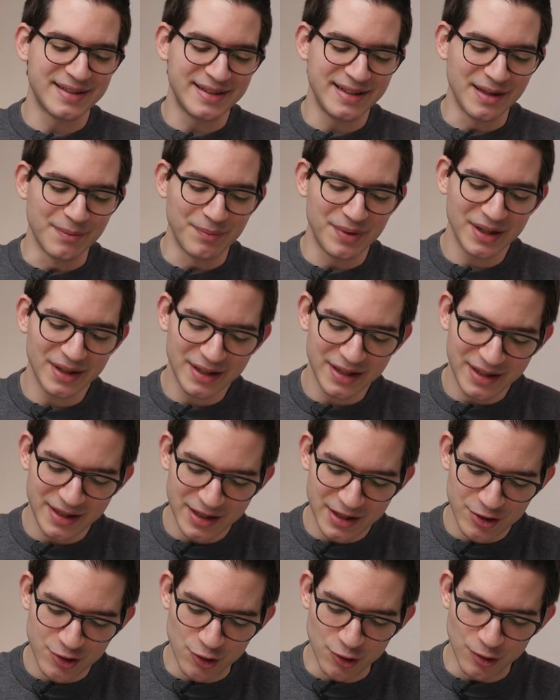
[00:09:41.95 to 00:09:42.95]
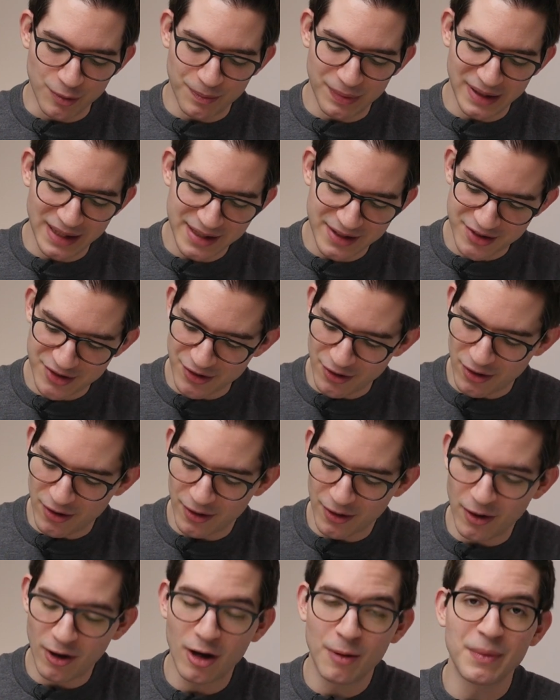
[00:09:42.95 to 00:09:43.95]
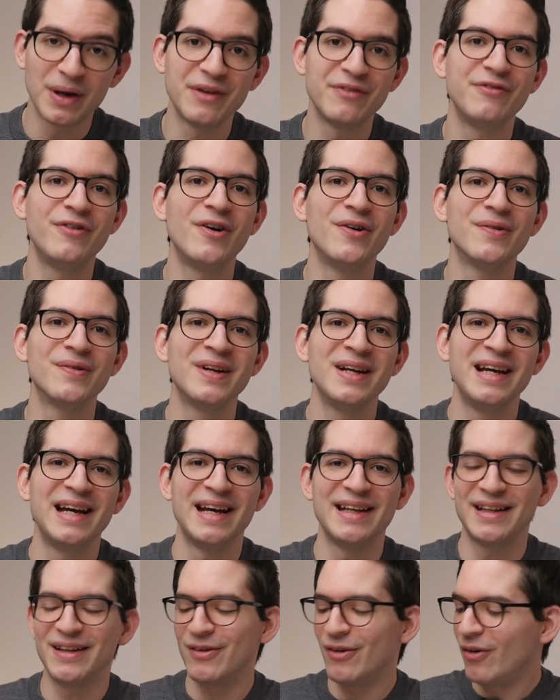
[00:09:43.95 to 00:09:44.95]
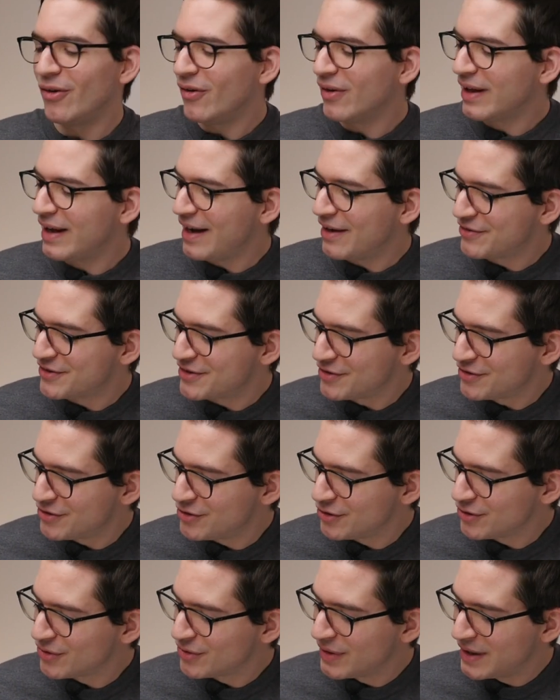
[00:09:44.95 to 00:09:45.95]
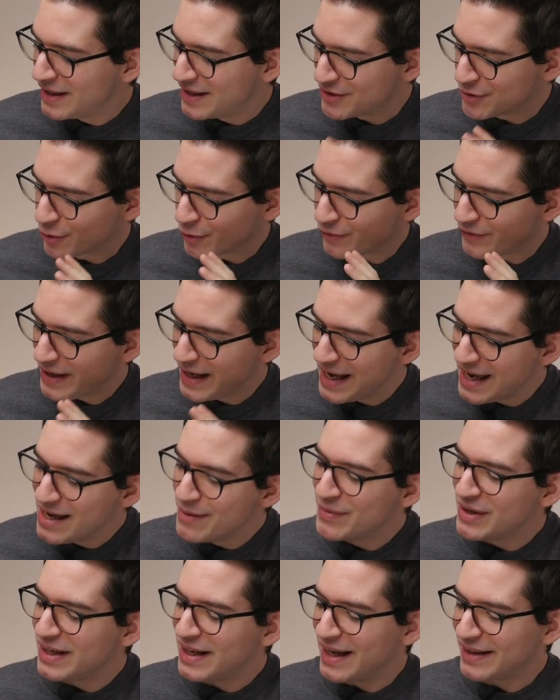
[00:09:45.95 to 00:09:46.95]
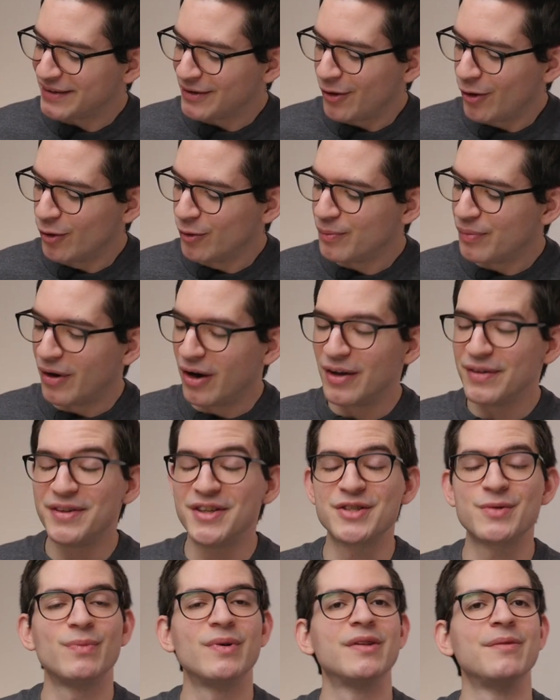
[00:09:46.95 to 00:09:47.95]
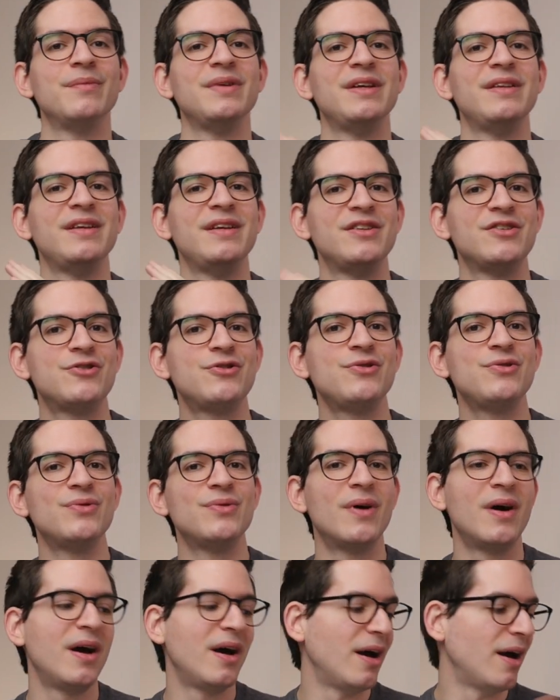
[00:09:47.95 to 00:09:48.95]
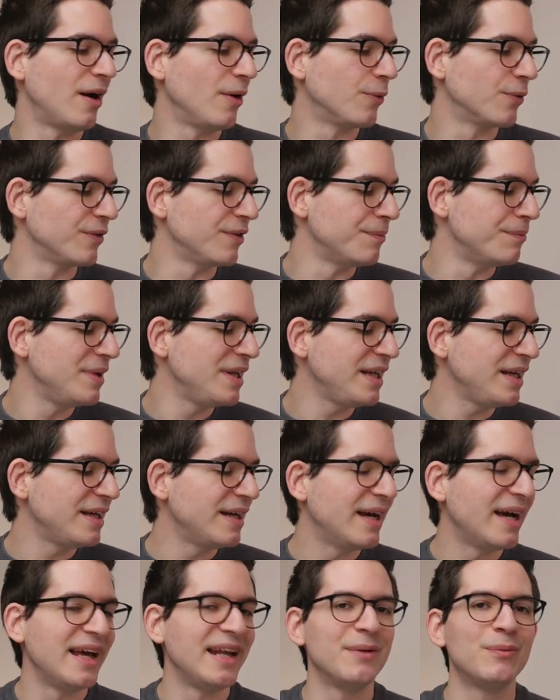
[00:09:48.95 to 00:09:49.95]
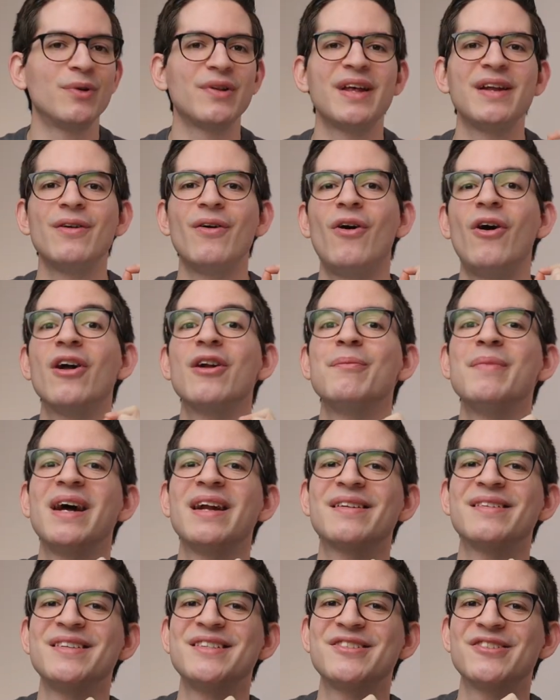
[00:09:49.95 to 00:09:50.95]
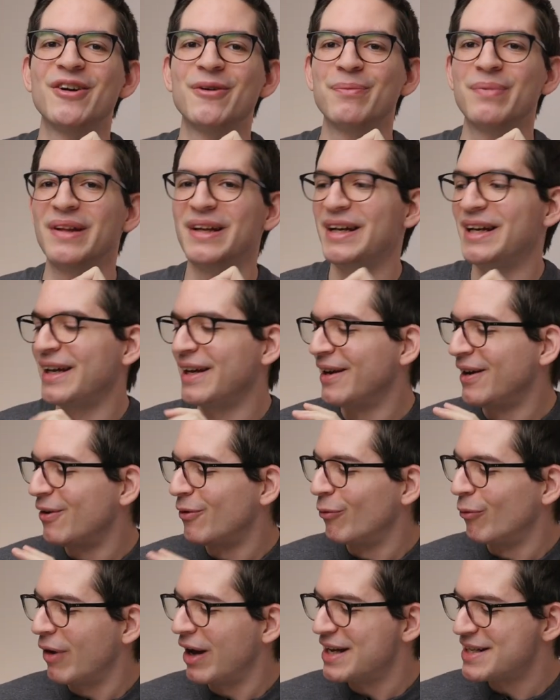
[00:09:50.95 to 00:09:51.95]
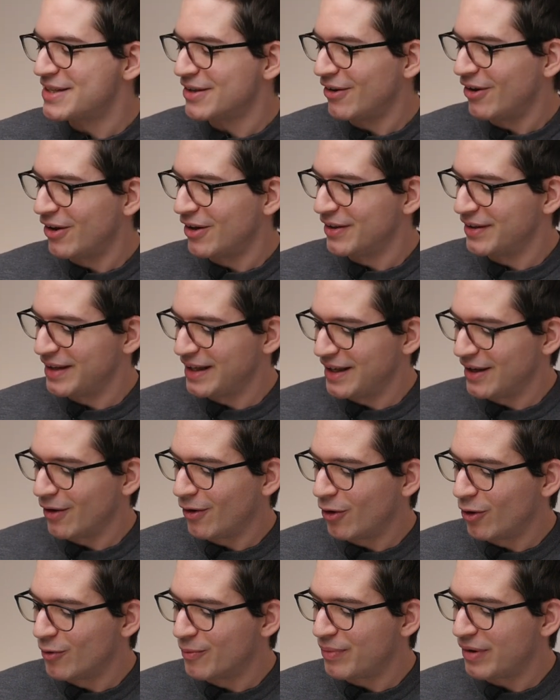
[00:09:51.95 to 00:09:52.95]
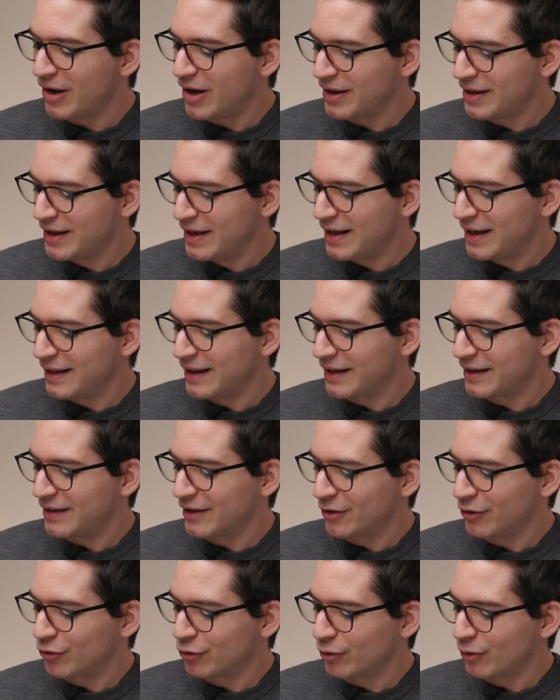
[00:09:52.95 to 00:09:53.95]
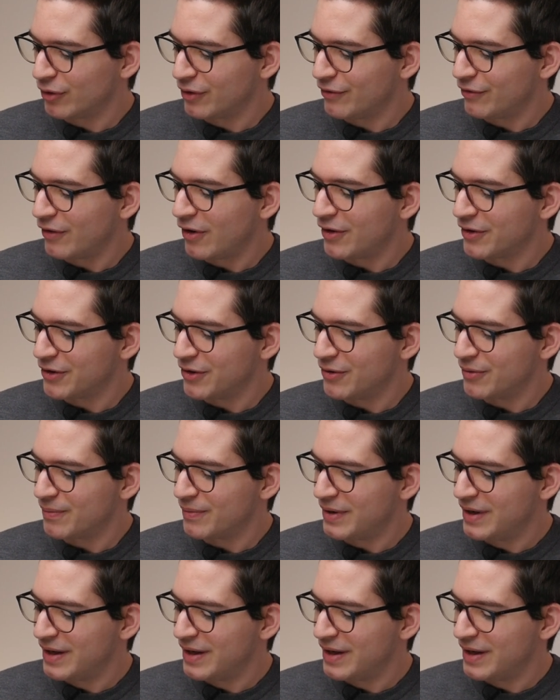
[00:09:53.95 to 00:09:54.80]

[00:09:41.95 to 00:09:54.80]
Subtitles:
the ability to play a song on my phone, and then all I have to do is sort of aim it at the HomePod, this whether it be the 2 or the Mini, and it will then automatically start playing right on the HomePod, and I can then control the volume